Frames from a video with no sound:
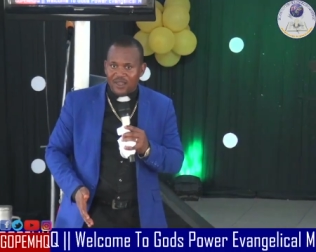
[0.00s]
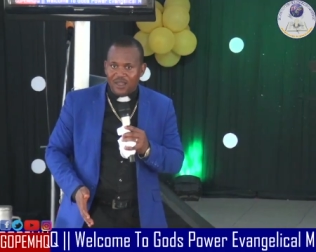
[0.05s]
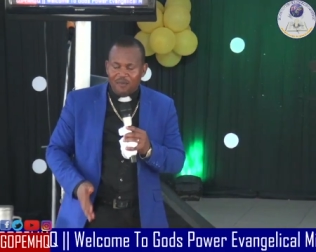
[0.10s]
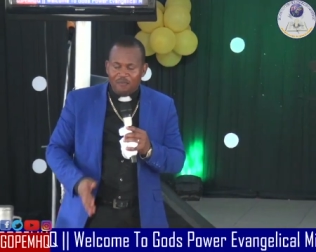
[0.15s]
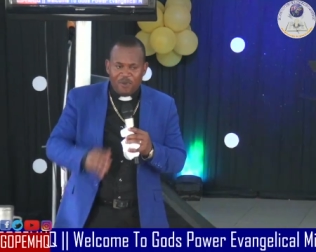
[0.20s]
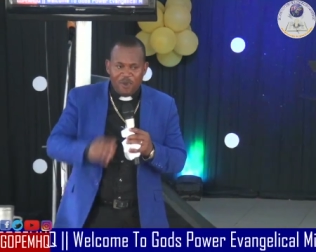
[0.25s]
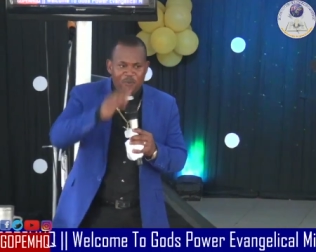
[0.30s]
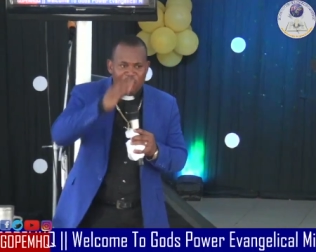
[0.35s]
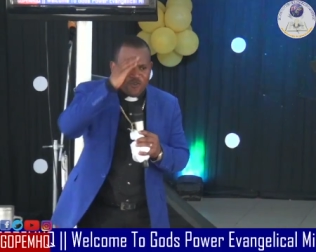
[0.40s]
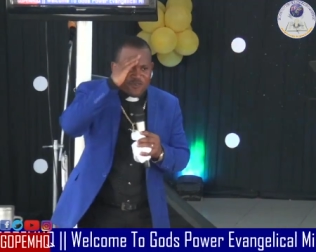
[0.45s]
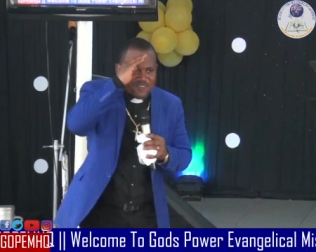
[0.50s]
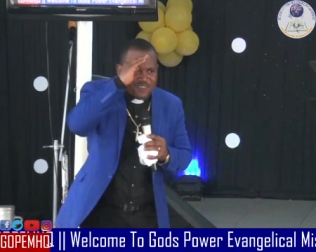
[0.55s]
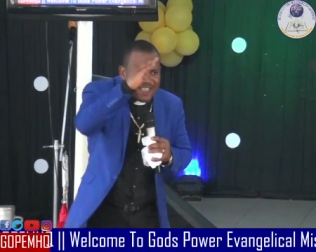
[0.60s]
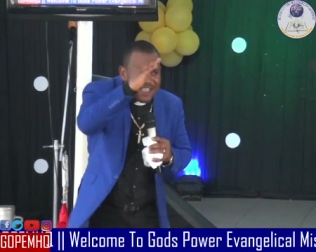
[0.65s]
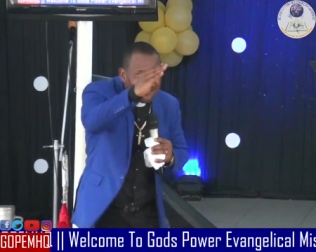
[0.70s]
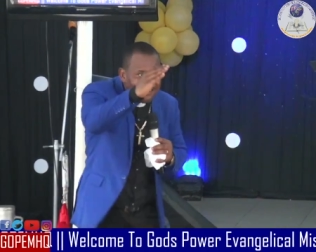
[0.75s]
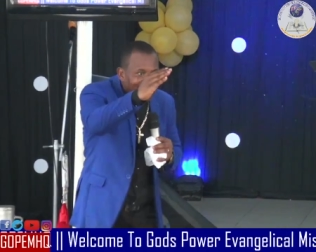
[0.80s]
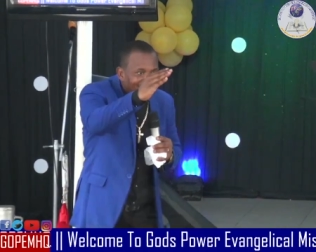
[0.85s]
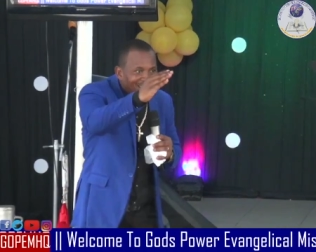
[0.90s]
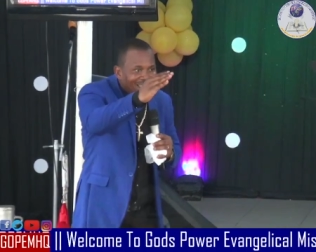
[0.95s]
People
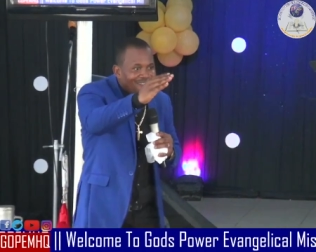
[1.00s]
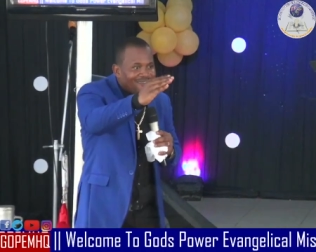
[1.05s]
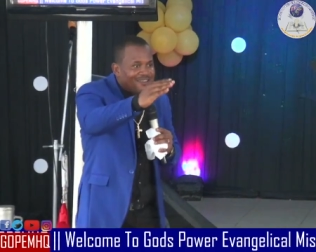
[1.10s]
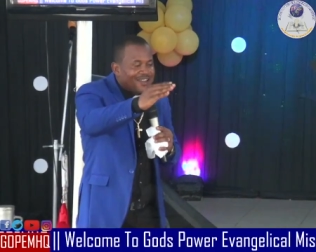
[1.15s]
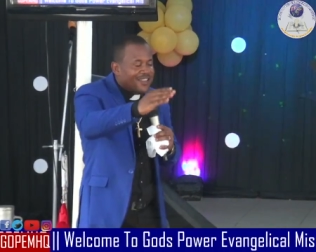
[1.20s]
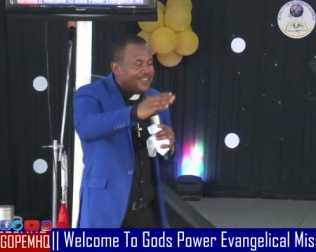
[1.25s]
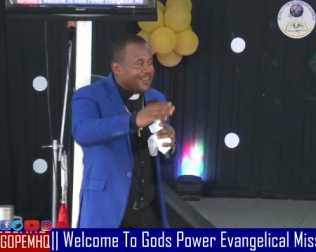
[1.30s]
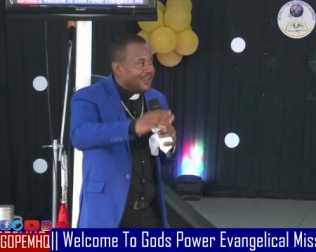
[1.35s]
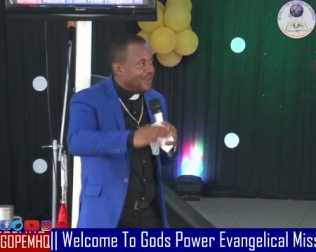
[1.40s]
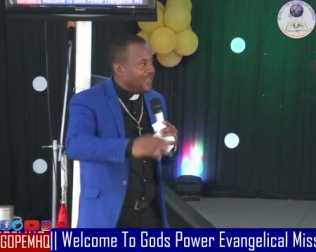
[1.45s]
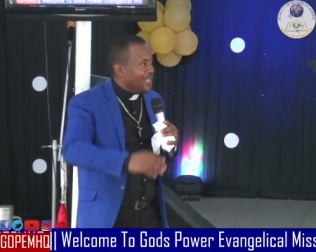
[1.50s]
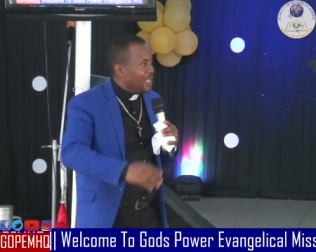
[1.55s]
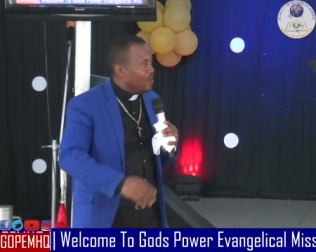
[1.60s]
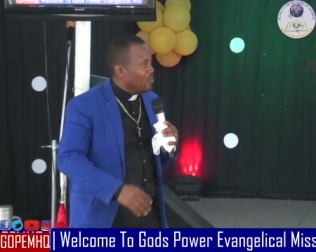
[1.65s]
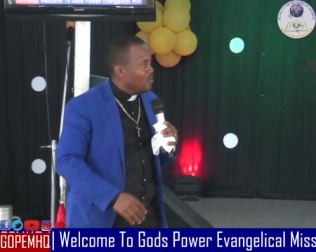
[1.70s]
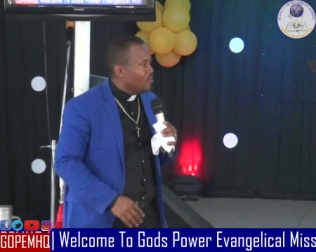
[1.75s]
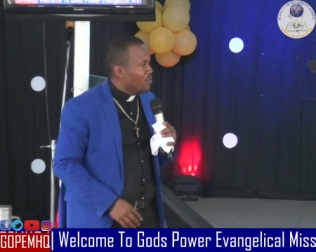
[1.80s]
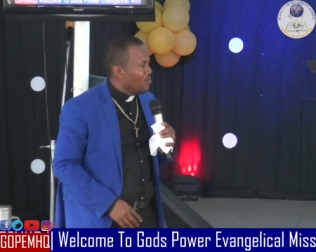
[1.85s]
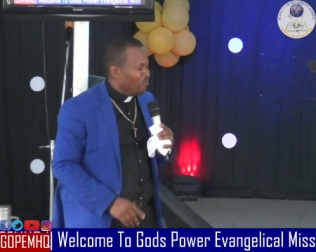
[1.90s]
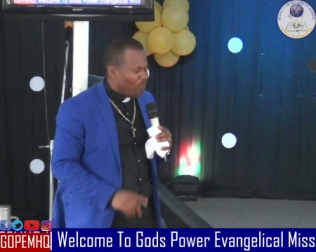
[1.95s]
started rating him.
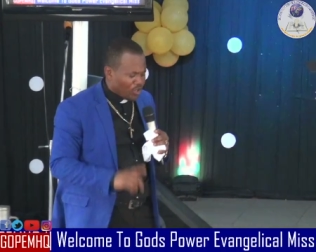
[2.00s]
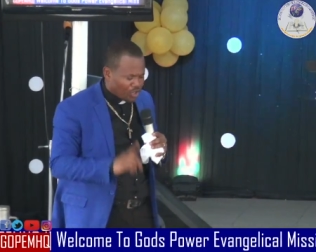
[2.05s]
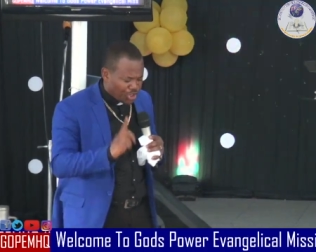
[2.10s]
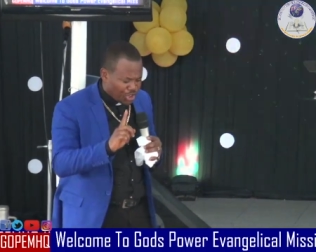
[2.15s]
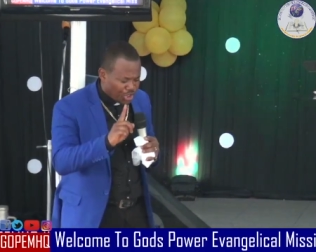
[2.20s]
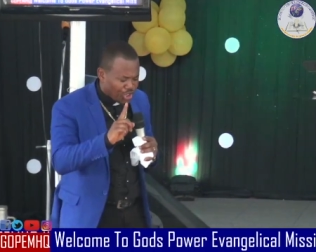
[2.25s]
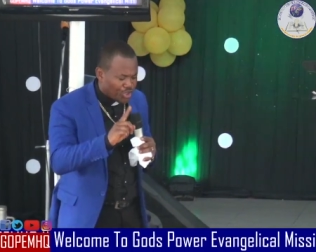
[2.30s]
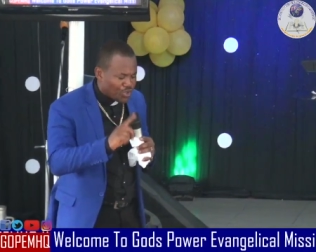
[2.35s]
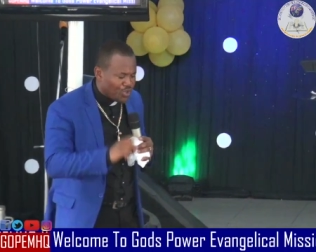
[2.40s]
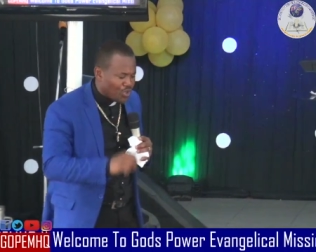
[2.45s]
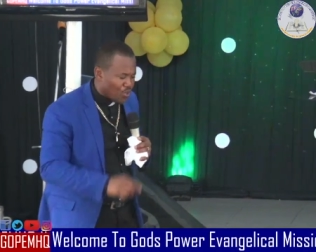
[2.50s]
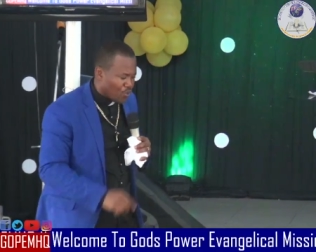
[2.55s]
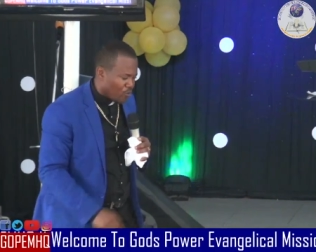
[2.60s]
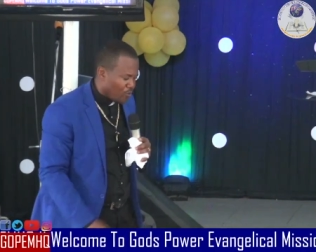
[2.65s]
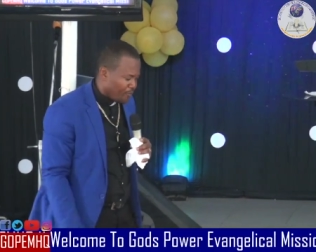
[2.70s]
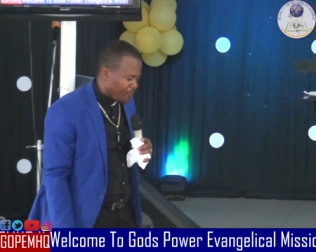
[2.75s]
But do you know